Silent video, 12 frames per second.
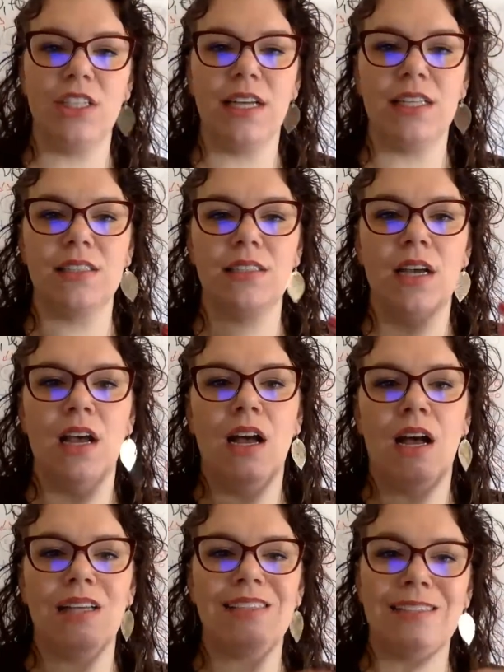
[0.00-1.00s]
It's
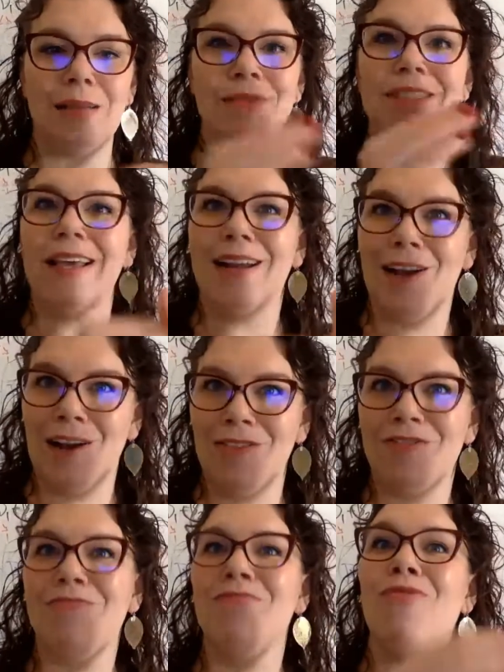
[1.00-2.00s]
a subset
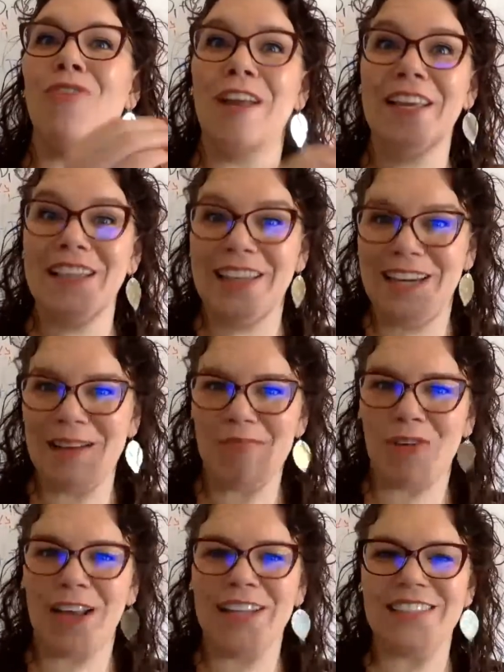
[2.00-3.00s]
of regulating
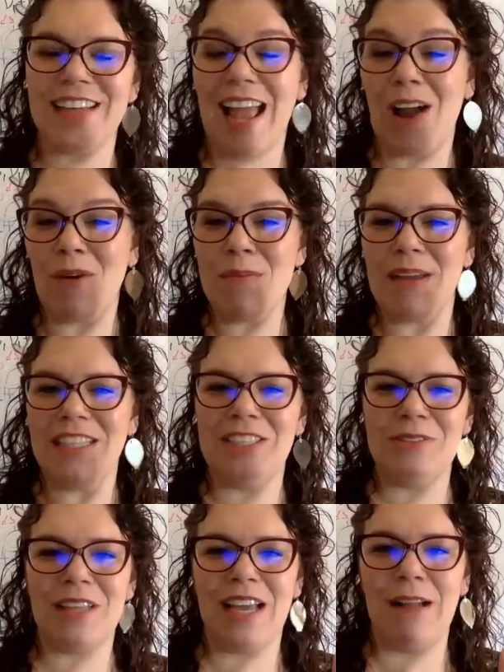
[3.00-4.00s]
price and how we might
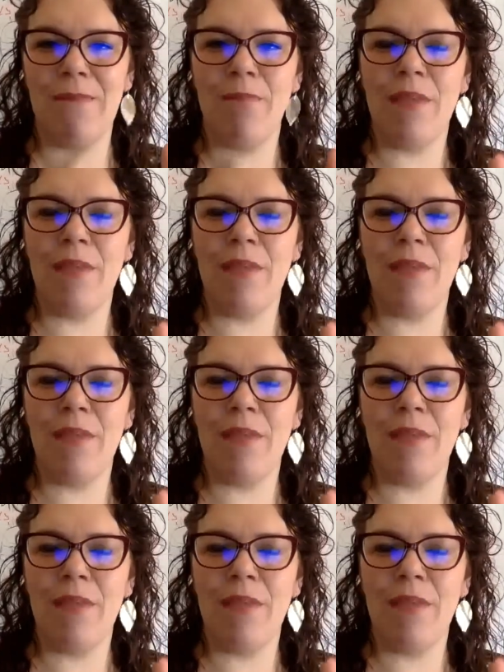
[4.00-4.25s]
do that.